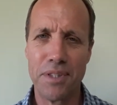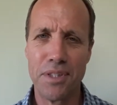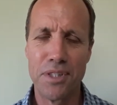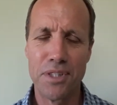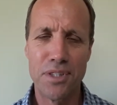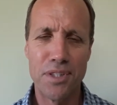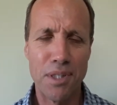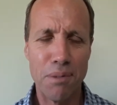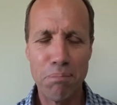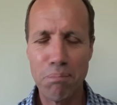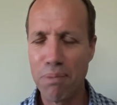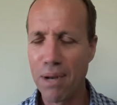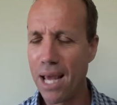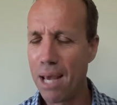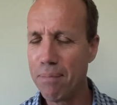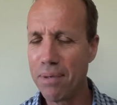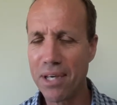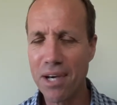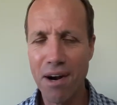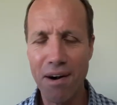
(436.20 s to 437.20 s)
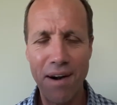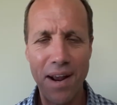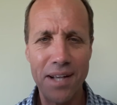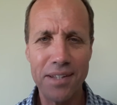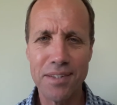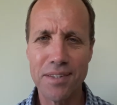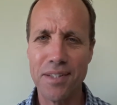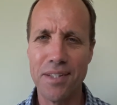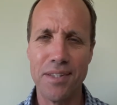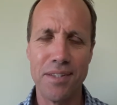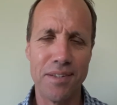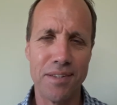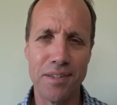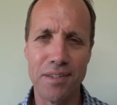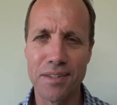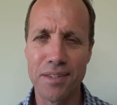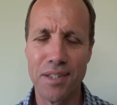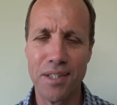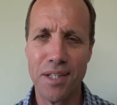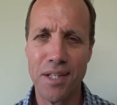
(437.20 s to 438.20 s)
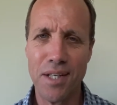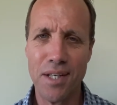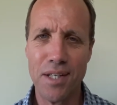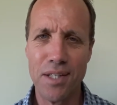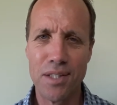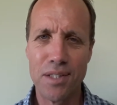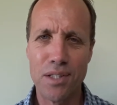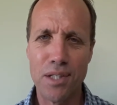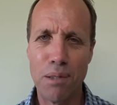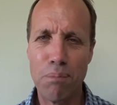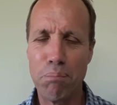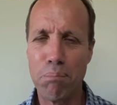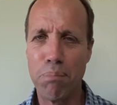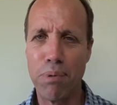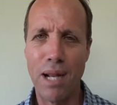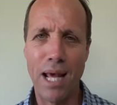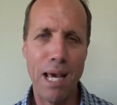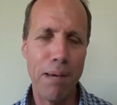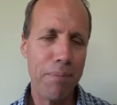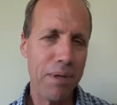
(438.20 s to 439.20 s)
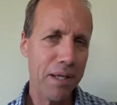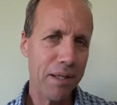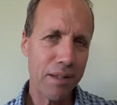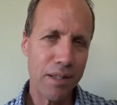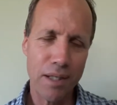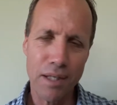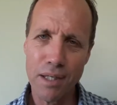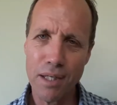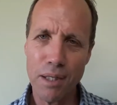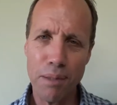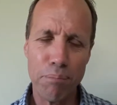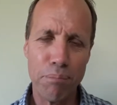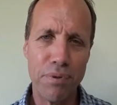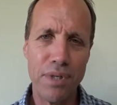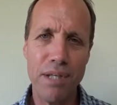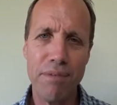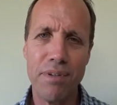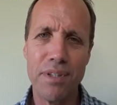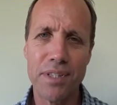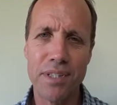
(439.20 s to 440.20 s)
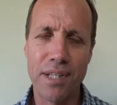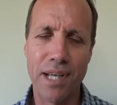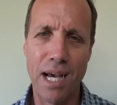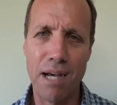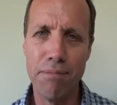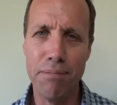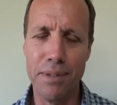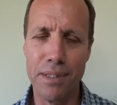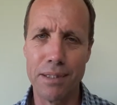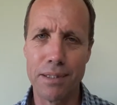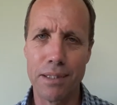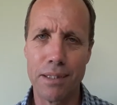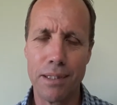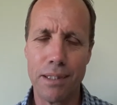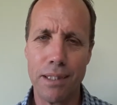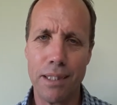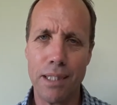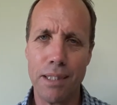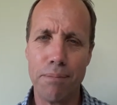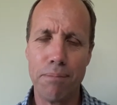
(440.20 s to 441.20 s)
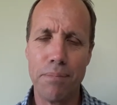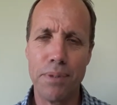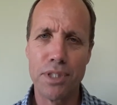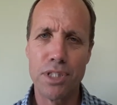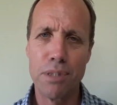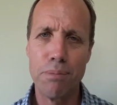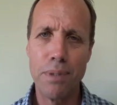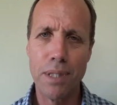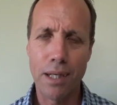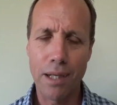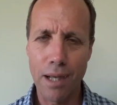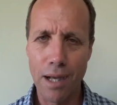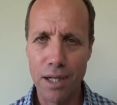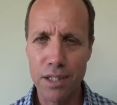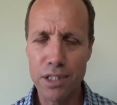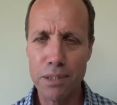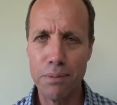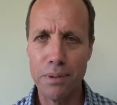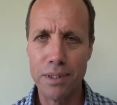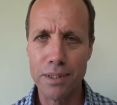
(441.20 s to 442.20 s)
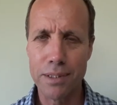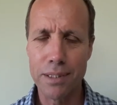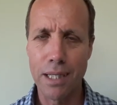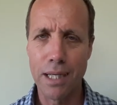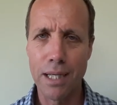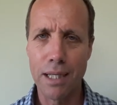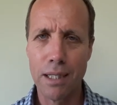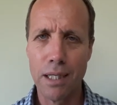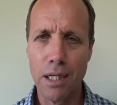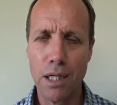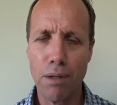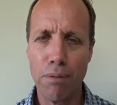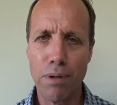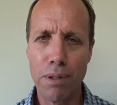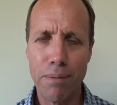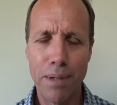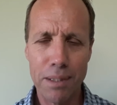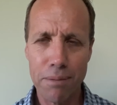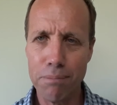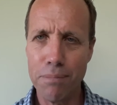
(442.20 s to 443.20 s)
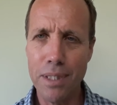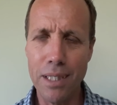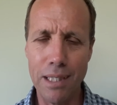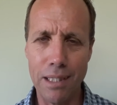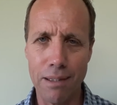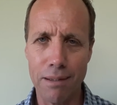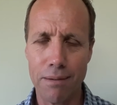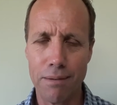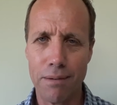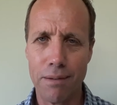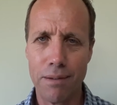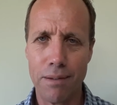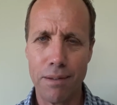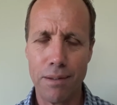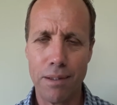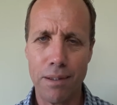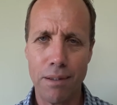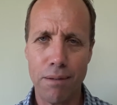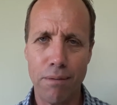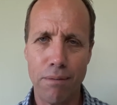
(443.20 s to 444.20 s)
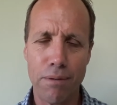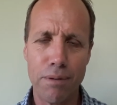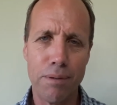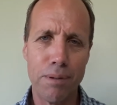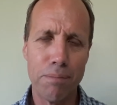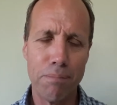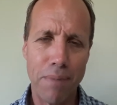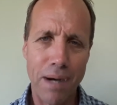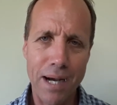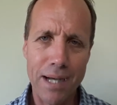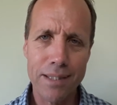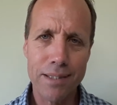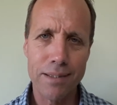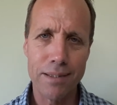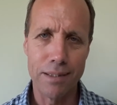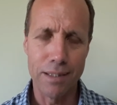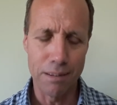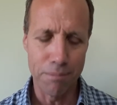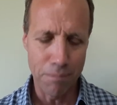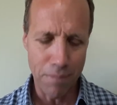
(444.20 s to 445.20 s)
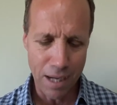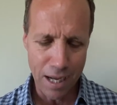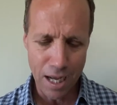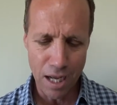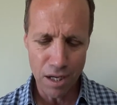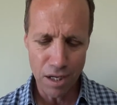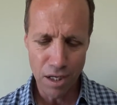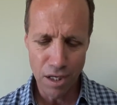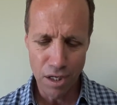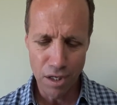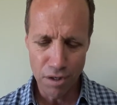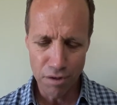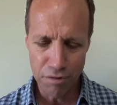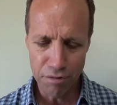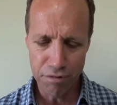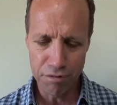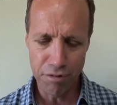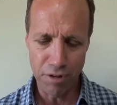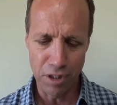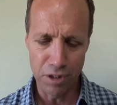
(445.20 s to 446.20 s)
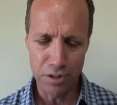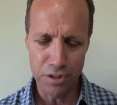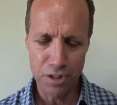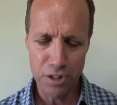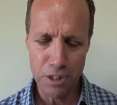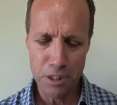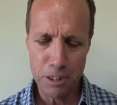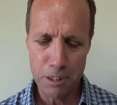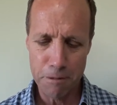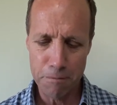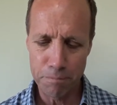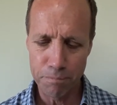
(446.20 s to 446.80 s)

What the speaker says: stop blaming our ancestors, stop blaming the previous government, but to be accountable and say, what about me? What about my sin, my faults?